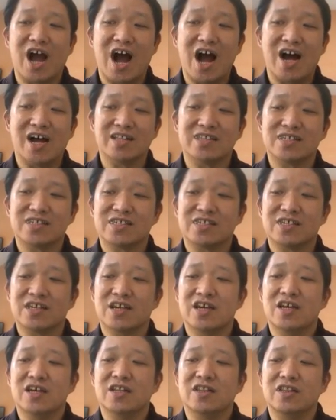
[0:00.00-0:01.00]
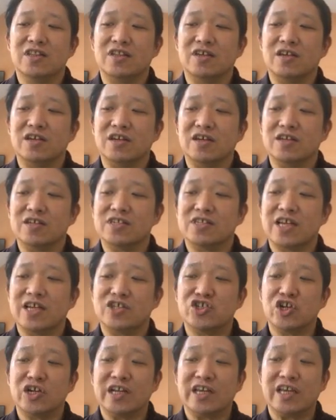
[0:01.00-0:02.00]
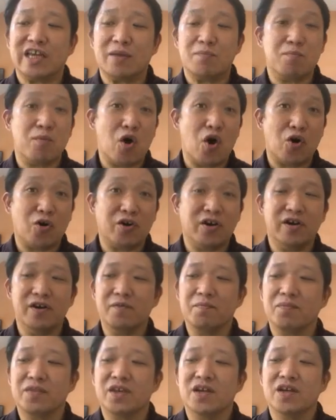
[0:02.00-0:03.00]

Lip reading: arts, the sexually immoral,